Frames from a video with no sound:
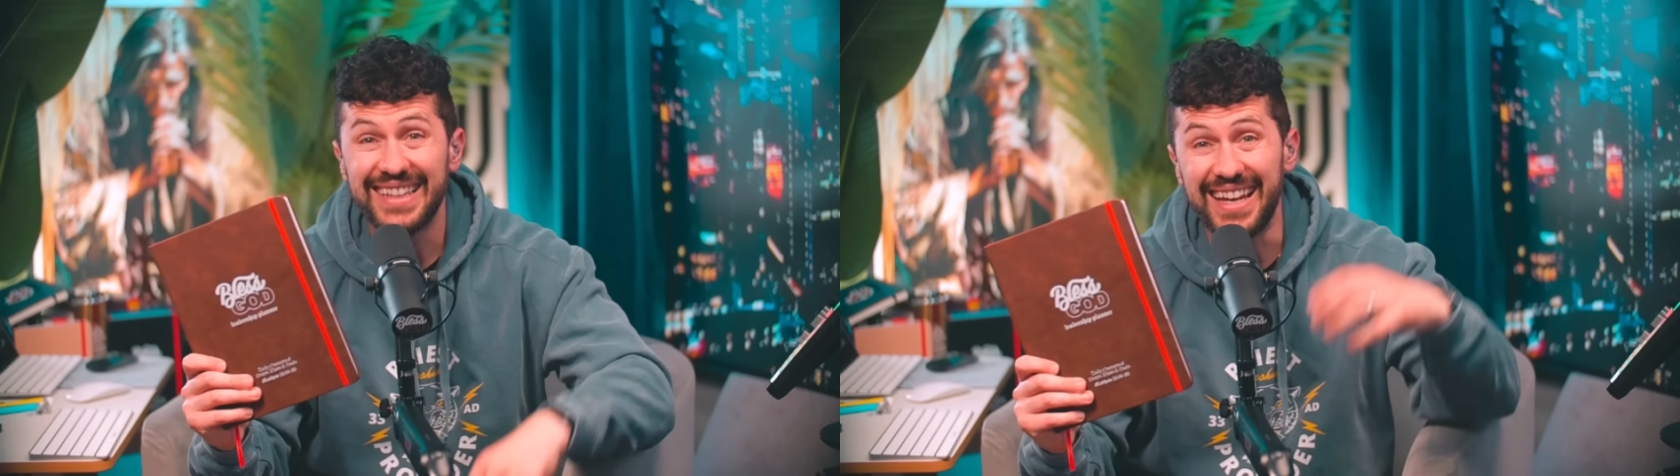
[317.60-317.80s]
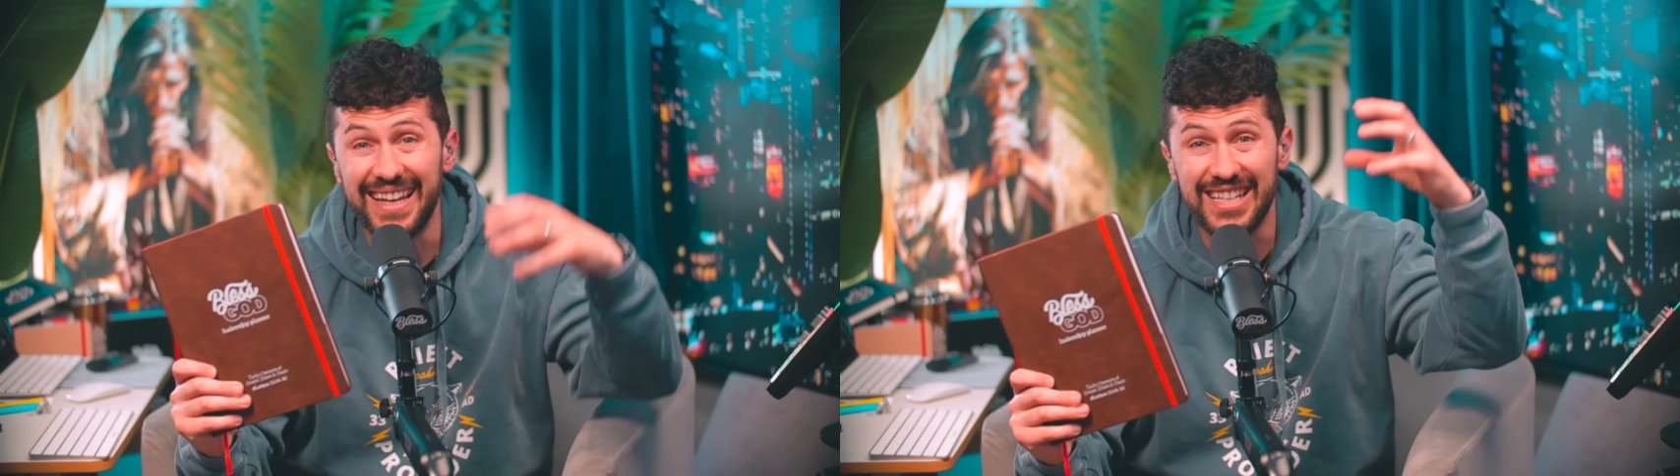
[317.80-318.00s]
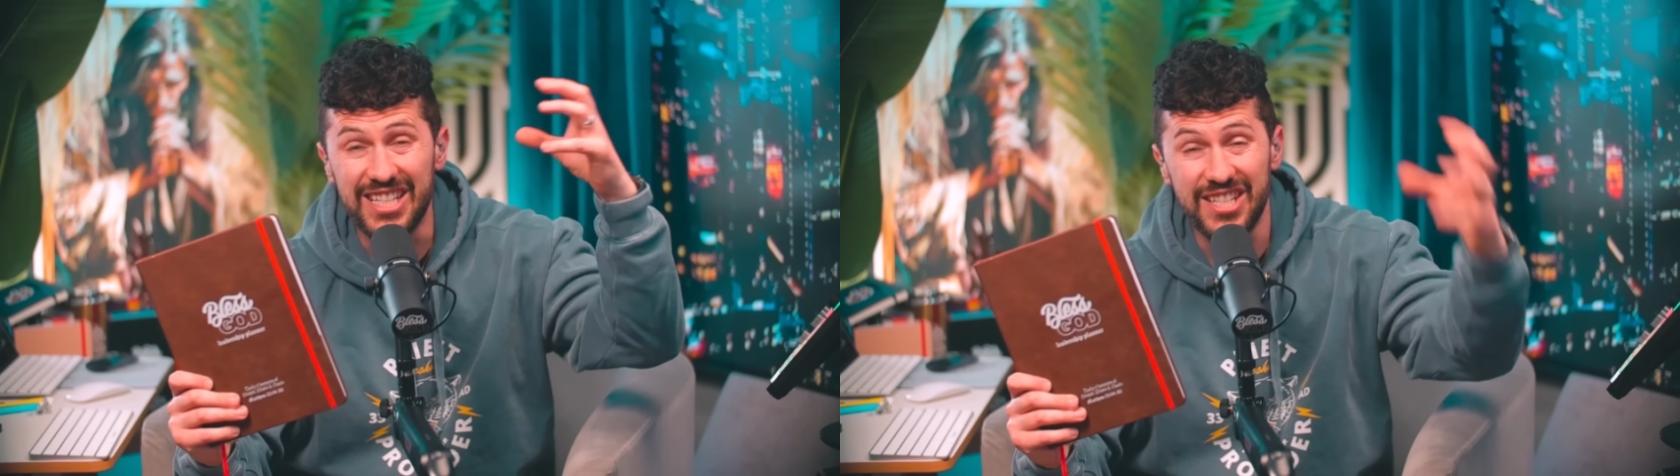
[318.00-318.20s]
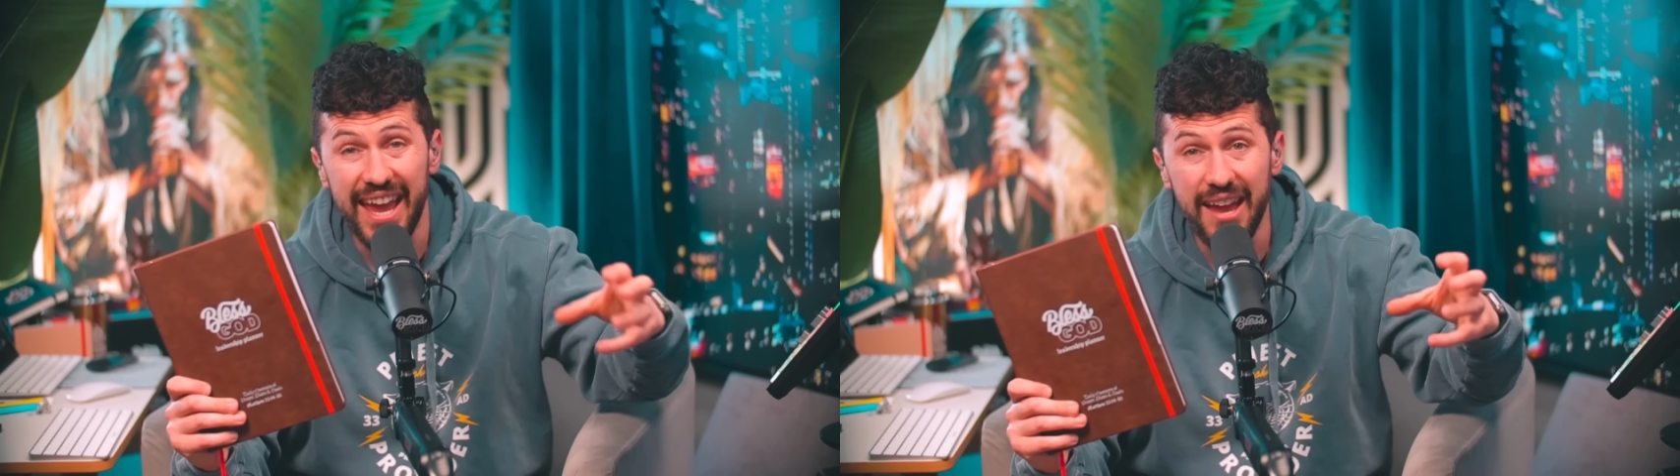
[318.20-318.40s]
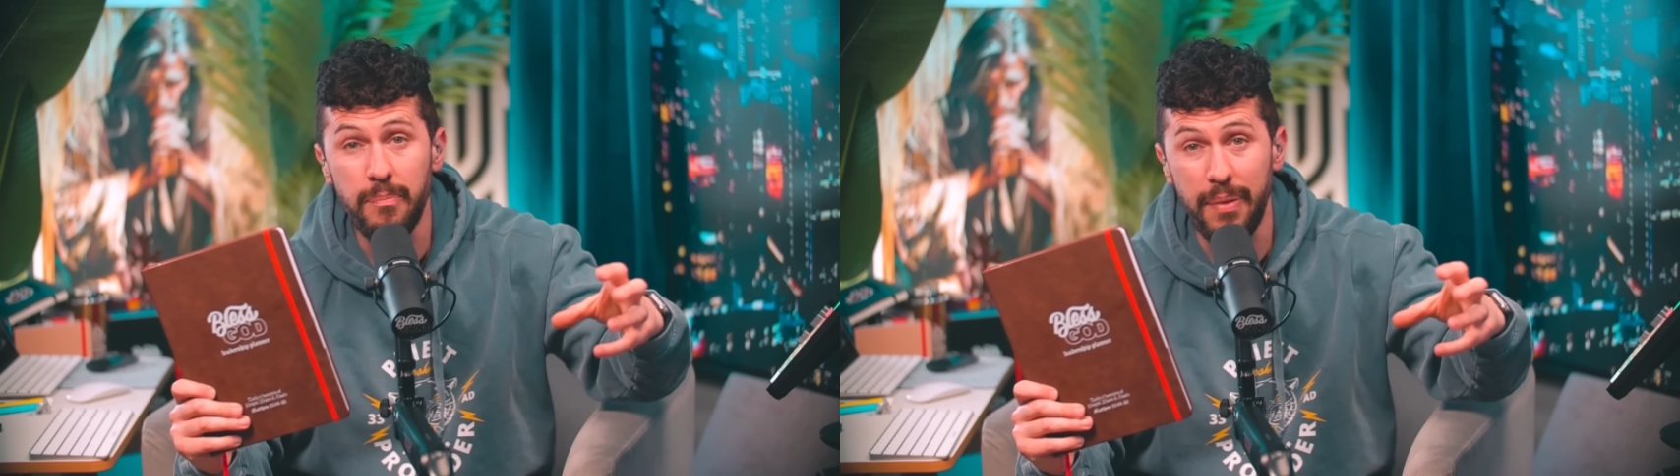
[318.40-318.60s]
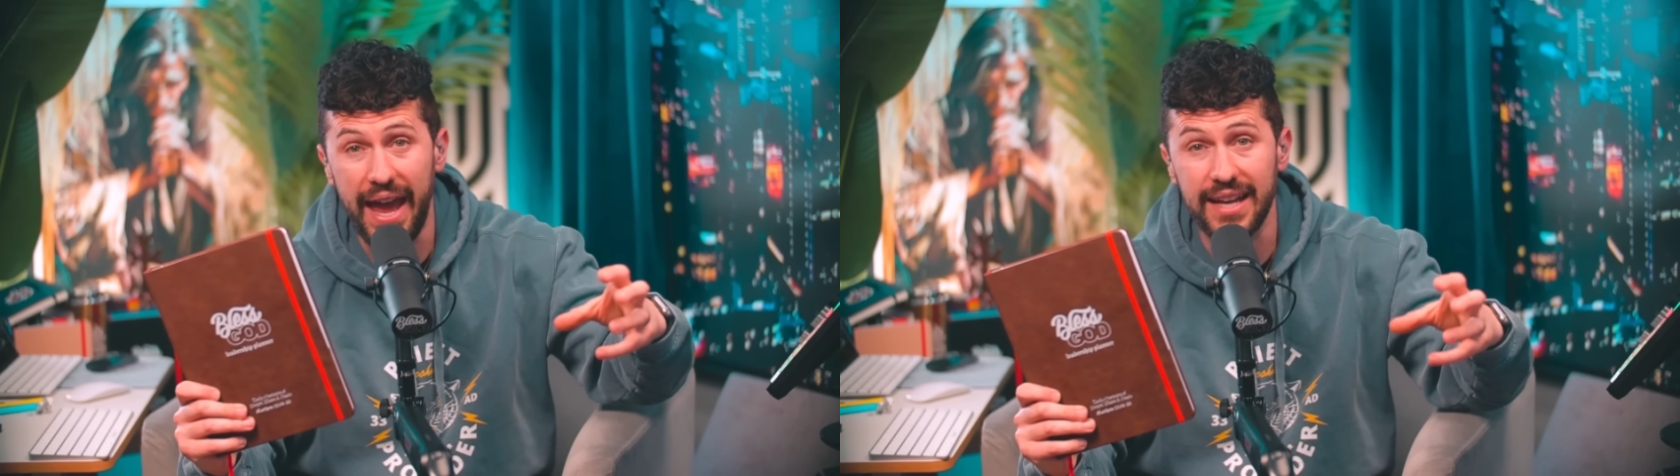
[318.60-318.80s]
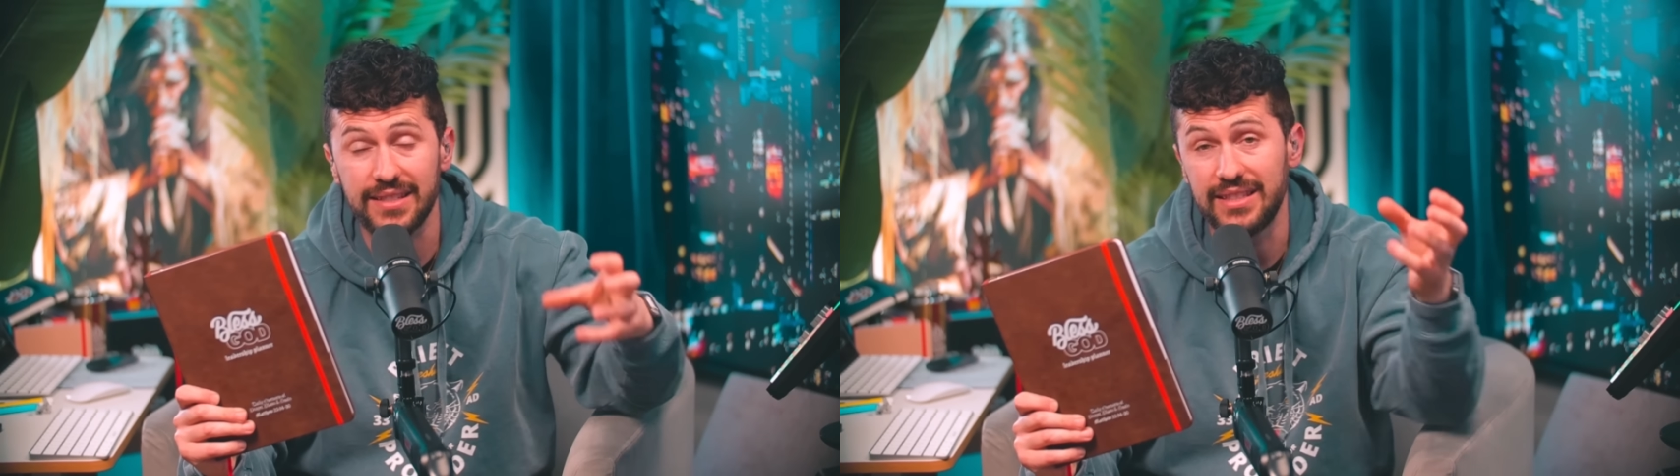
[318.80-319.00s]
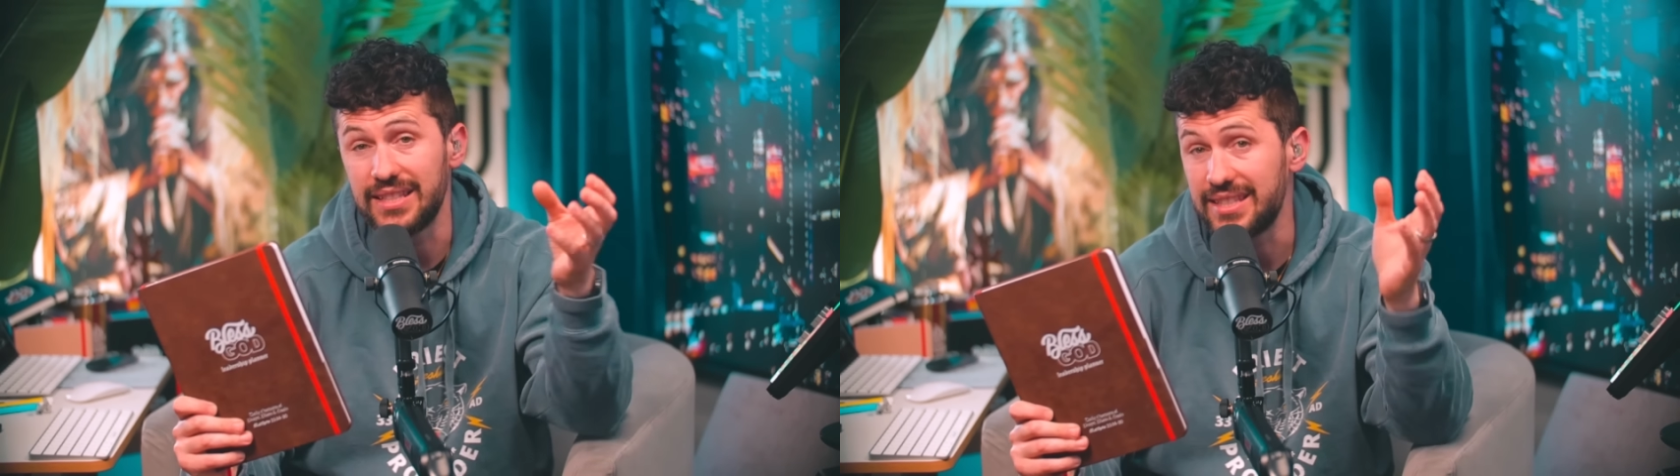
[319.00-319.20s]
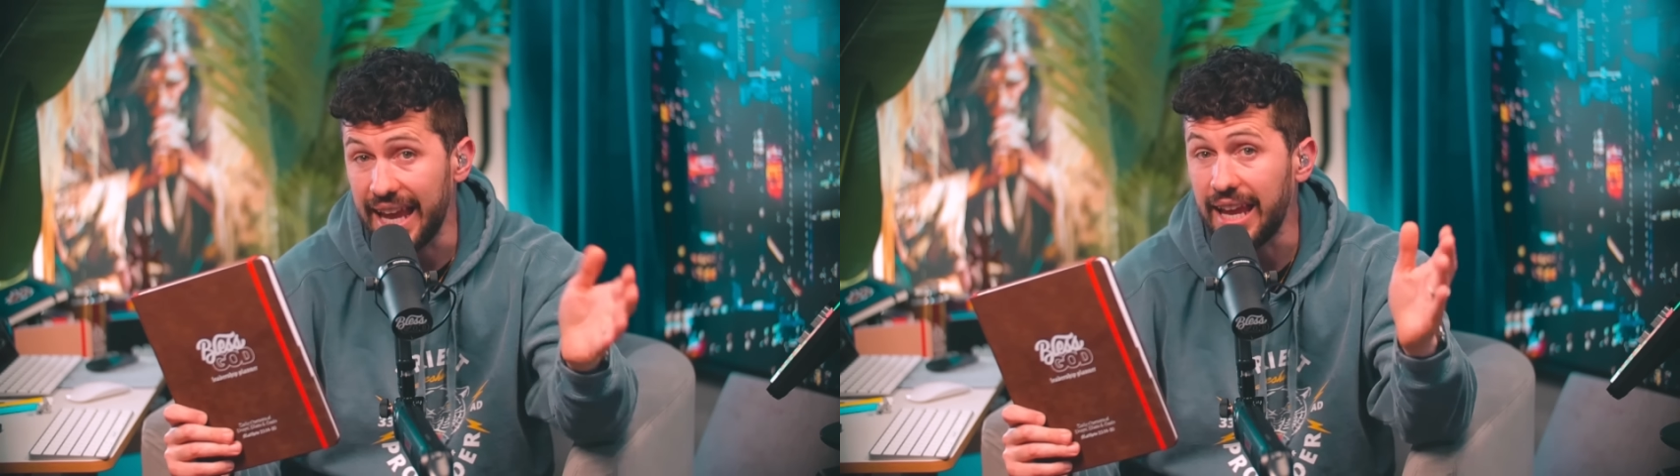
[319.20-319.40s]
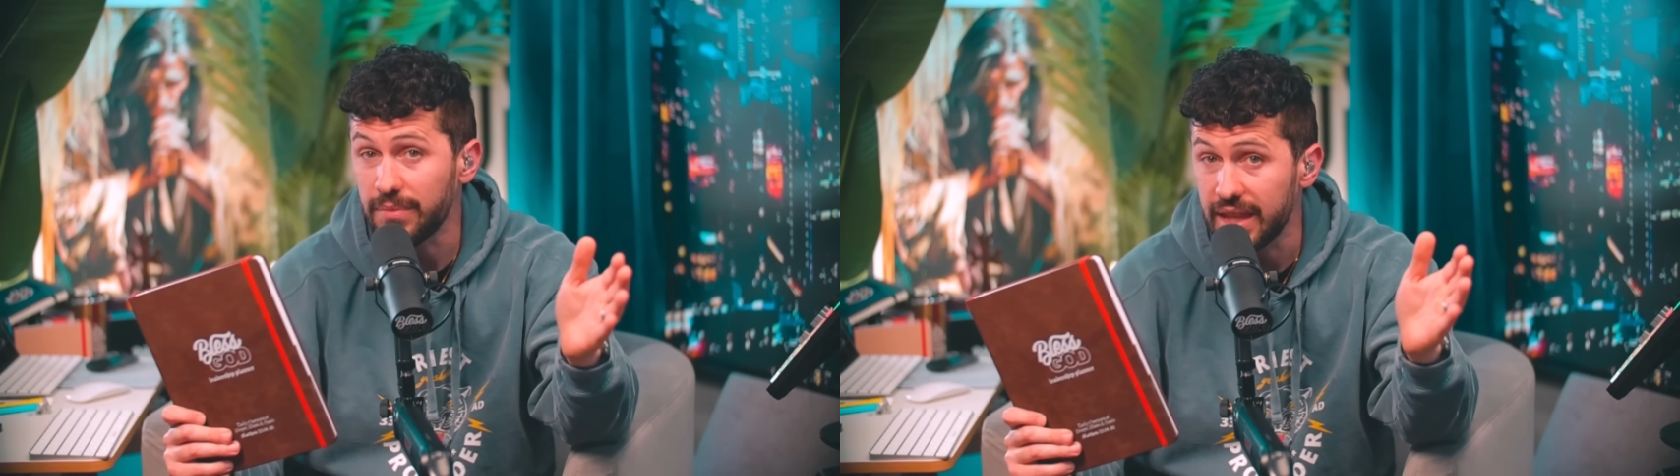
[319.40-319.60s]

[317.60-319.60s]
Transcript: that jam packs the same